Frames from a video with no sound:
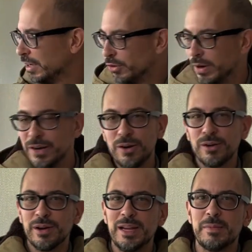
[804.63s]
green on
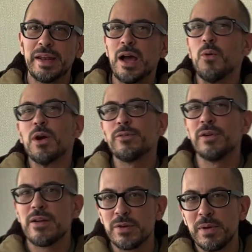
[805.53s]
green may not work for
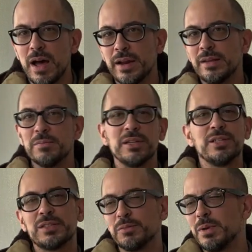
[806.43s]
everybody, but
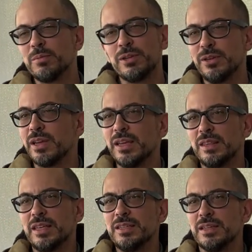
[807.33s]
just remember you can get
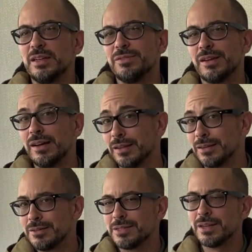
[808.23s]
these in different
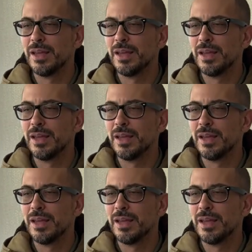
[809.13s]
colors.